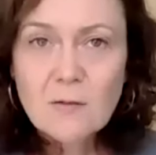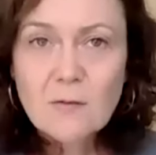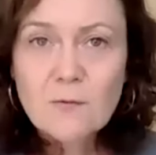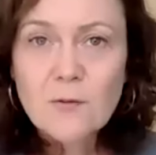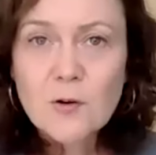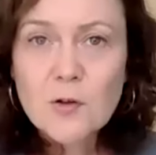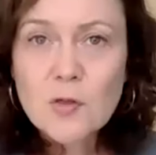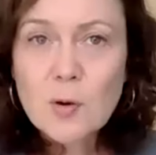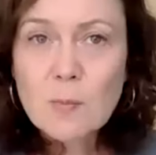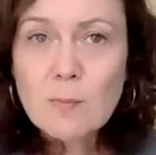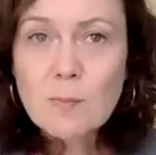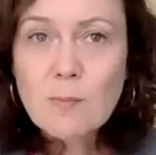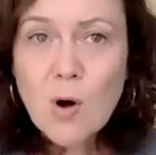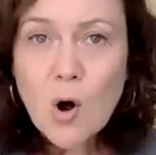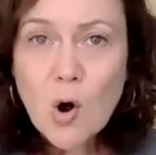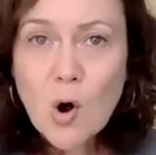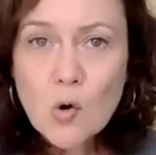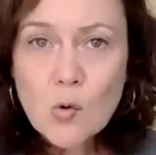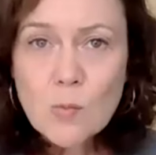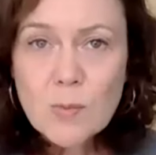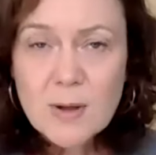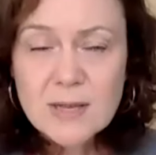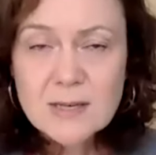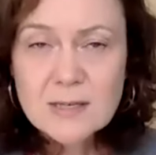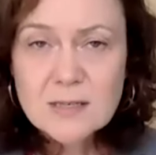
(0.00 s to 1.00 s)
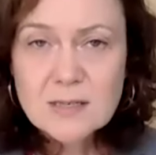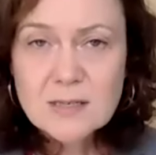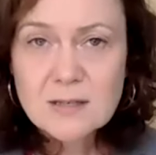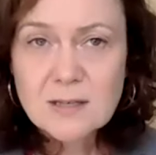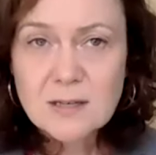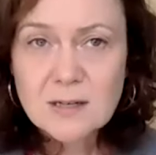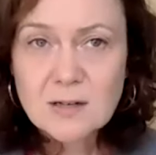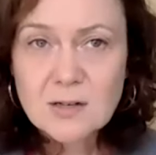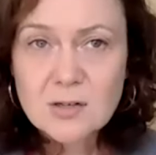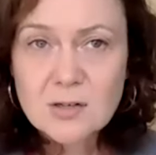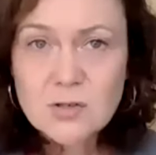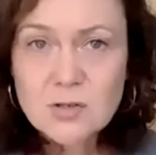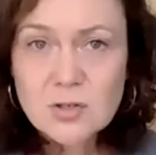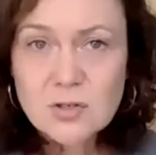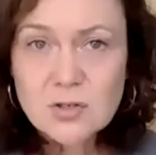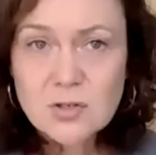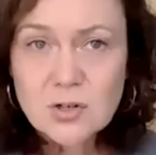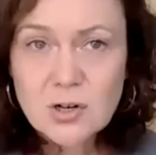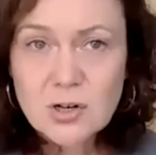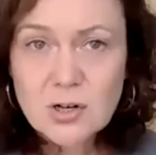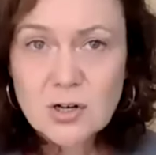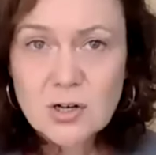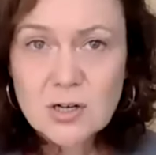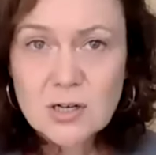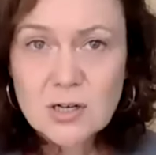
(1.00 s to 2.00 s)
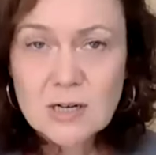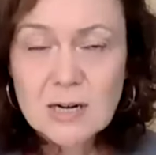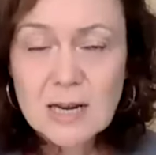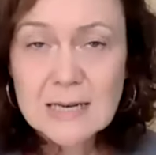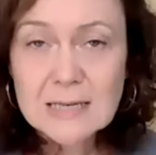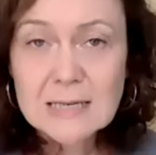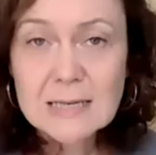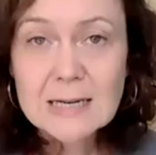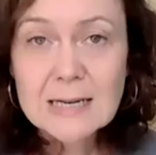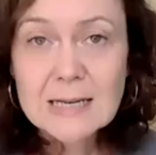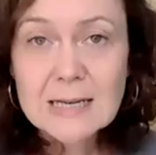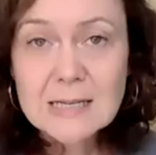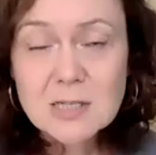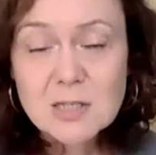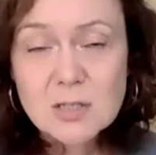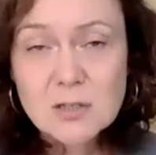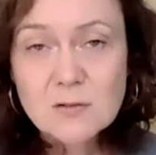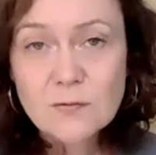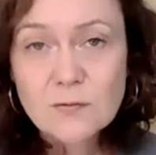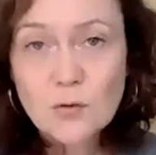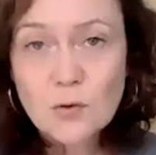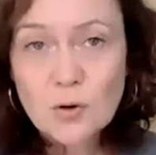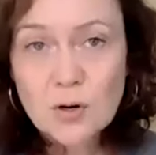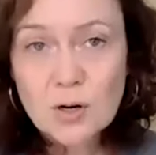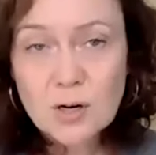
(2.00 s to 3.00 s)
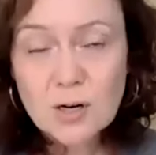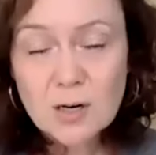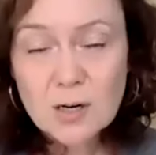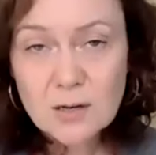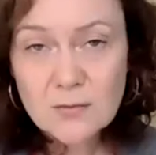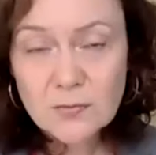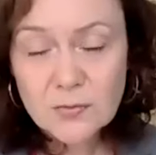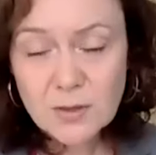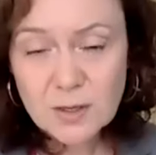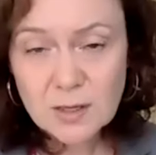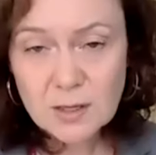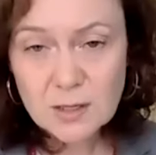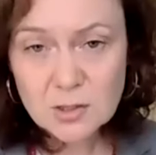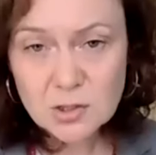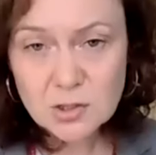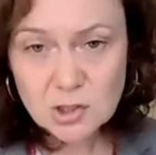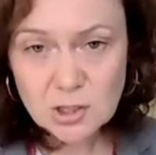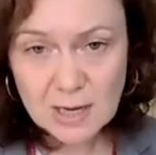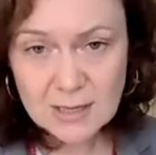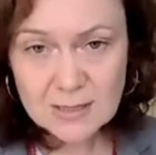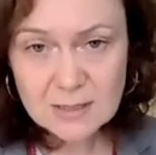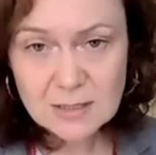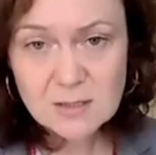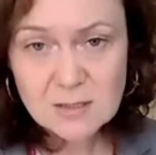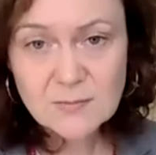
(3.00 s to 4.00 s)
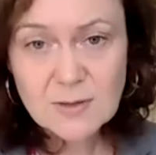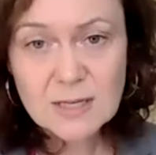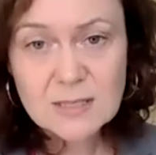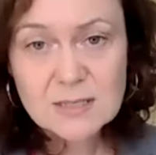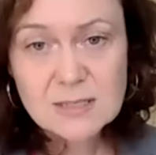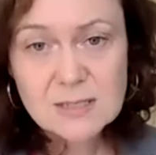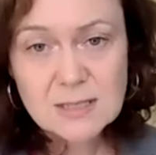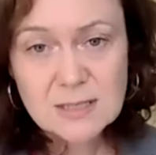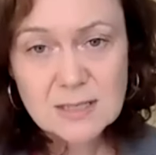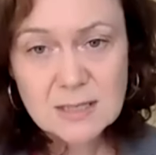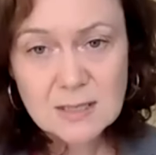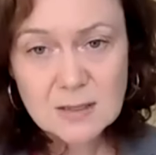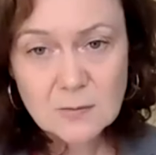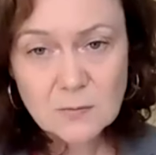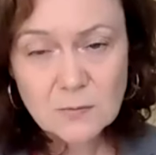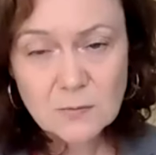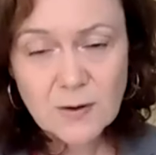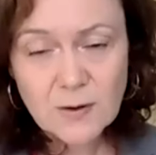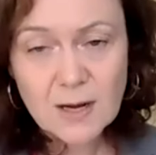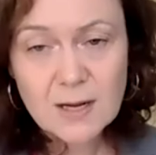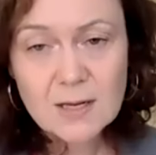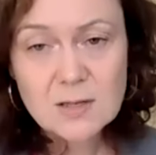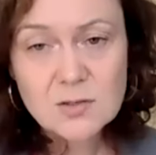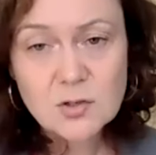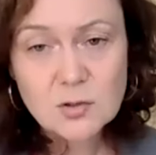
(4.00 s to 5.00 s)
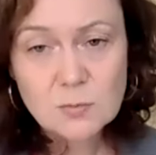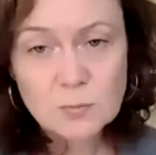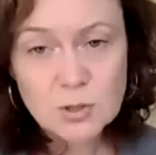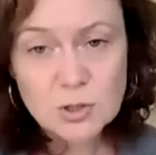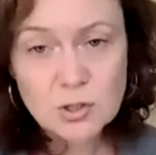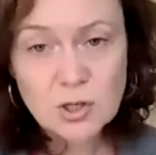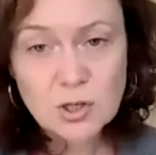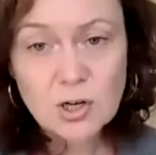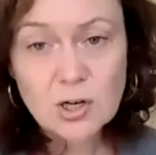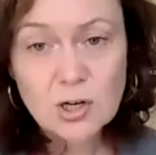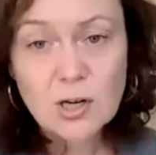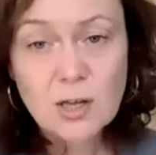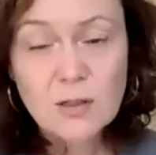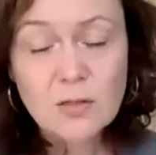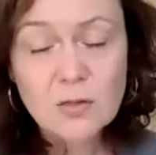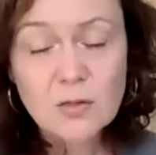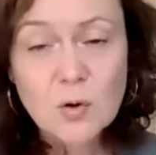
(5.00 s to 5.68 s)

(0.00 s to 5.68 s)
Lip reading: for the moment, the concern, at least for the Janssen vaccine, Pfizer, Moderna,